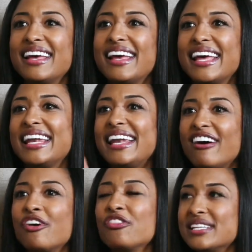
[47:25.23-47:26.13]
and
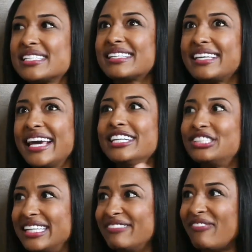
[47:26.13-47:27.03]
now this cage
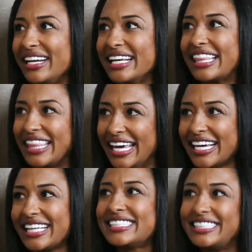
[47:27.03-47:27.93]
fighting thing.
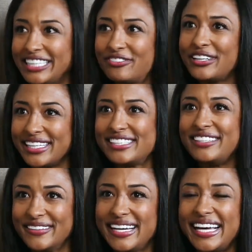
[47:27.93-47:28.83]
Let's see if we can do
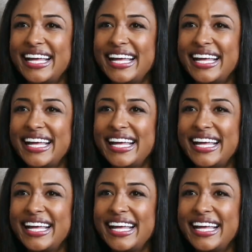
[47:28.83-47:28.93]
it.